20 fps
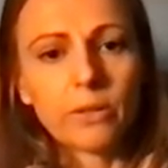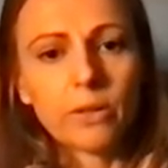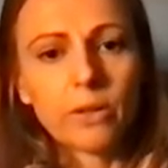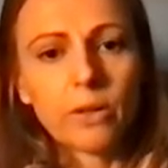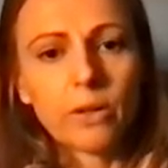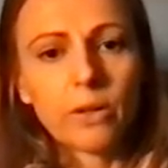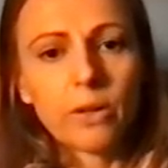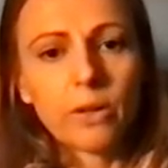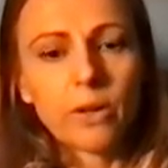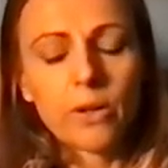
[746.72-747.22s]

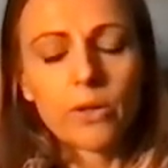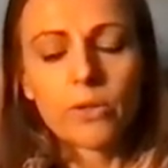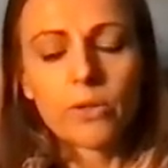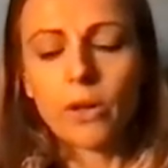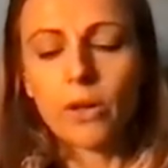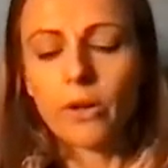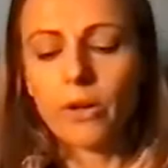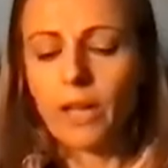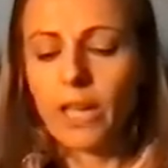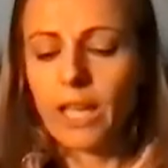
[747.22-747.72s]
So
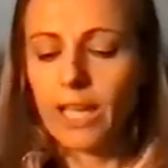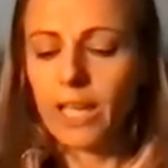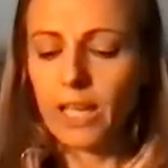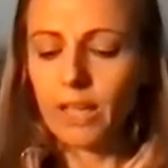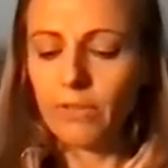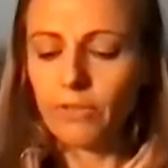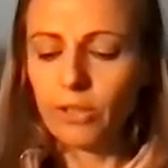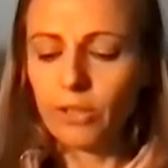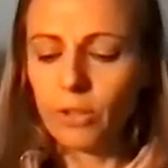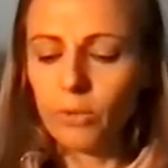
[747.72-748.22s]
if
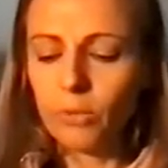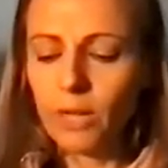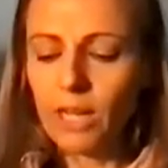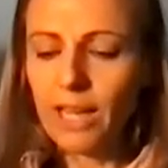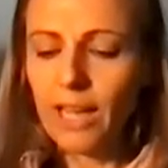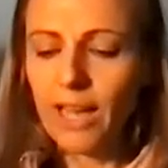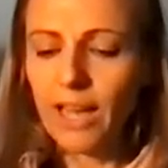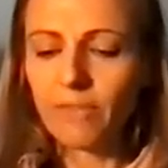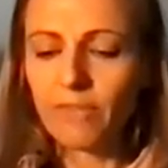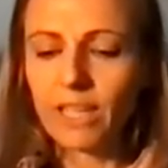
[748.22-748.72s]
you are
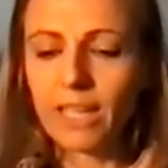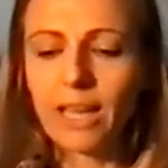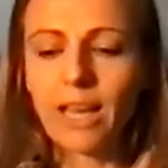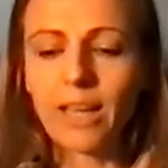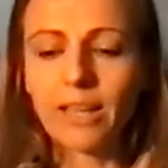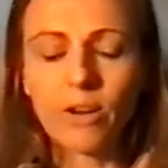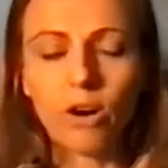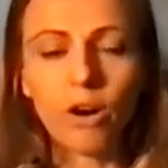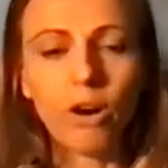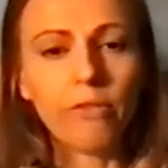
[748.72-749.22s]
having
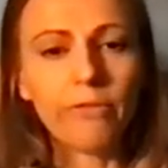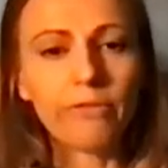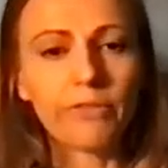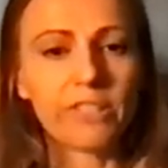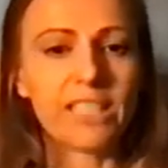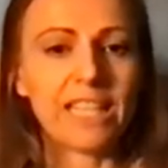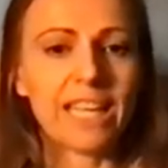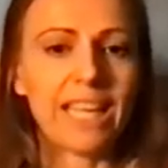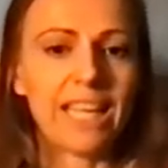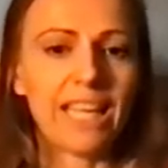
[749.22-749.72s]
an
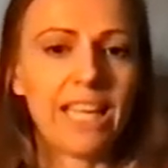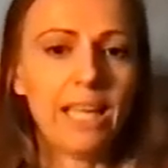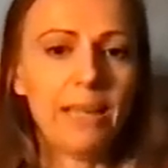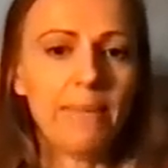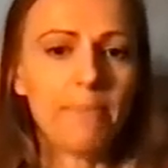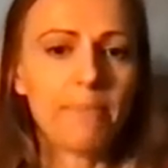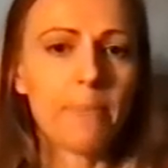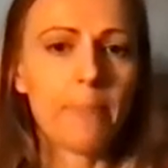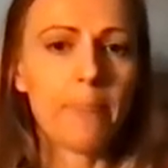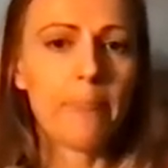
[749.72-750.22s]
off
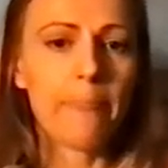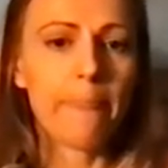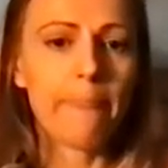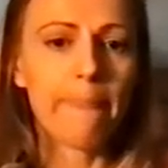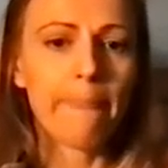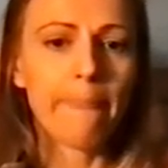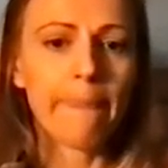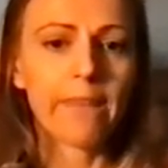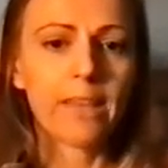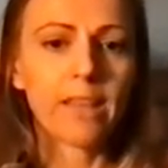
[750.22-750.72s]
day
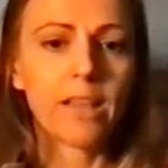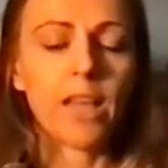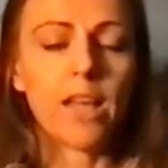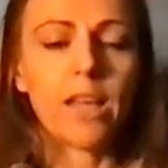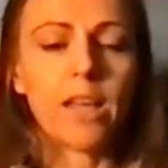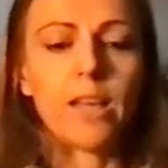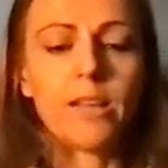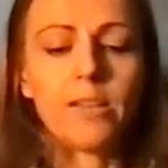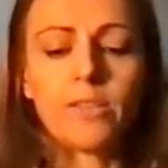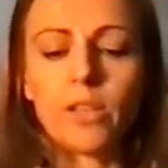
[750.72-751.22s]

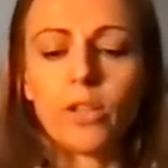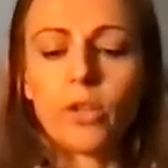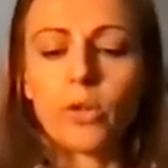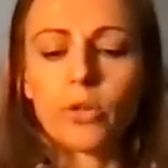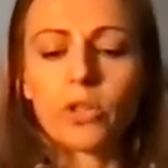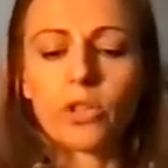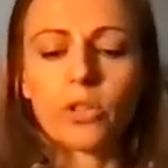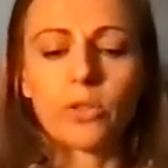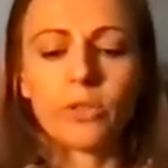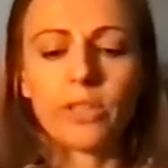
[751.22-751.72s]
and your
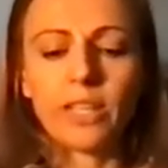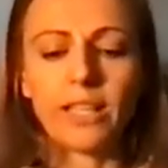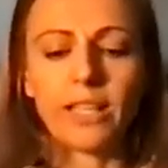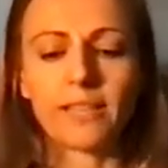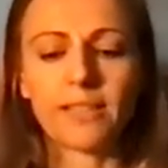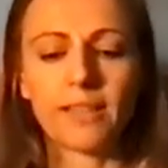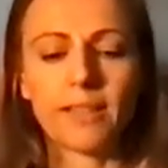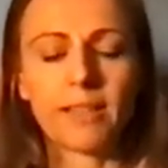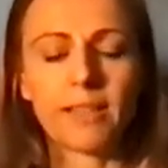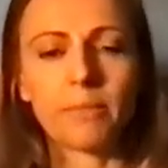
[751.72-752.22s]
shooting
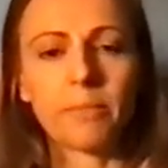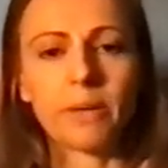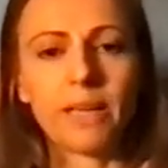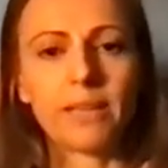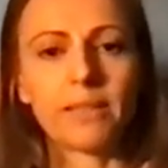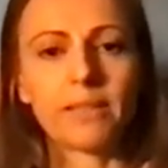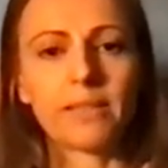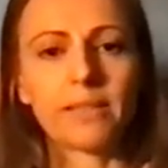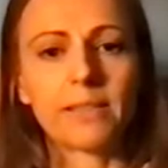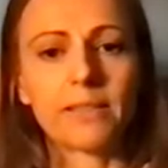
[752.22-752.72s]
isn't the
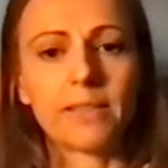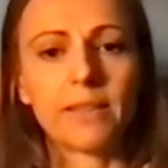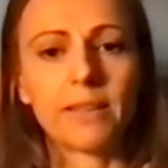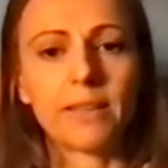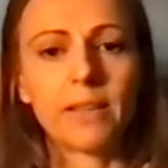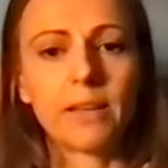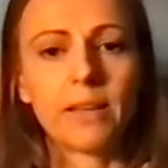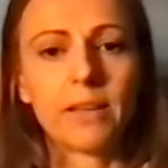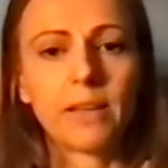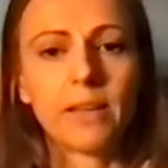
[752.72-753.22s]
best,
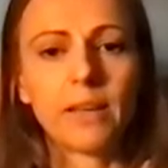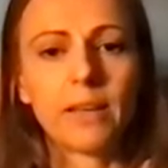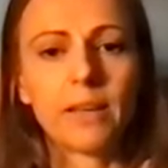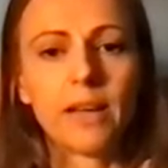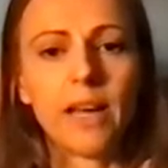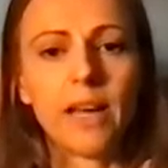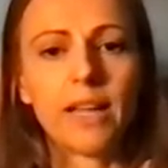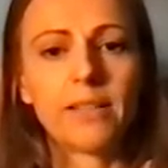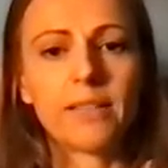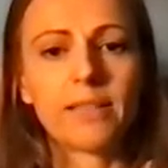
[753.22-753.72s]

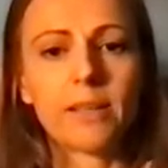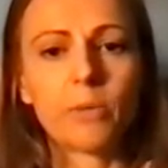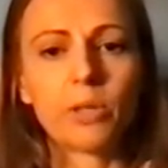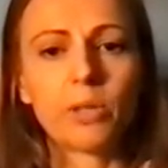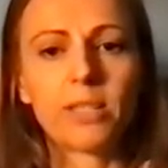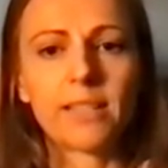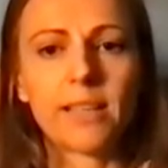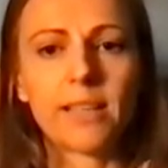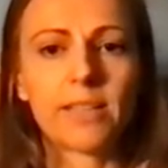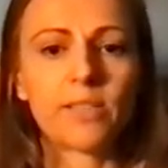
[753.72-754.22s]
and
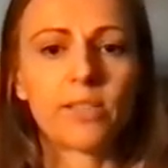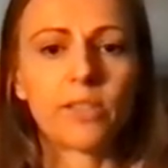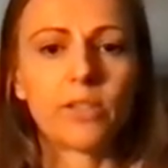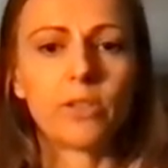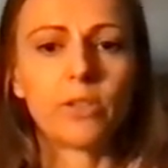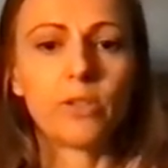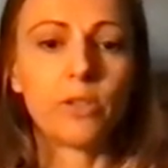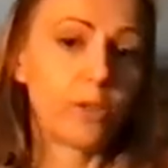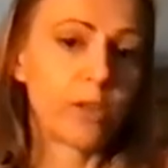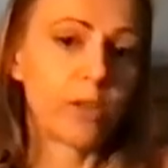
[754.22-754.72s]
someone says to
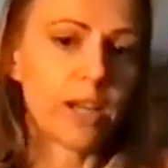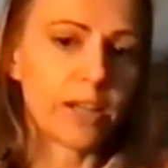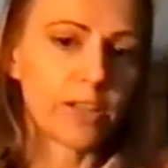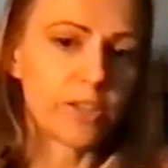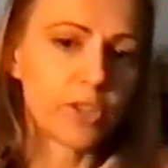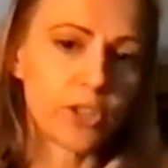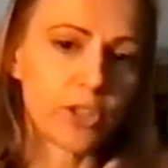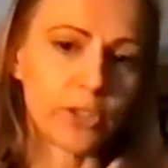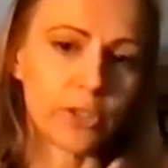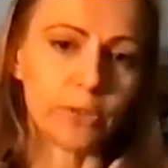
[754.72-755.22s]
you, you
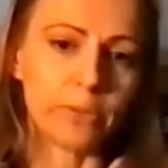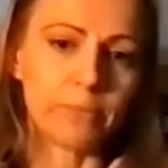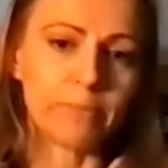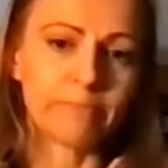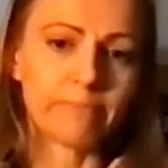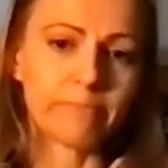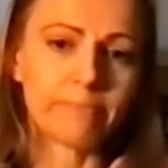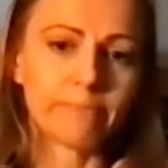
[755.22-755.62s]
can't shoot,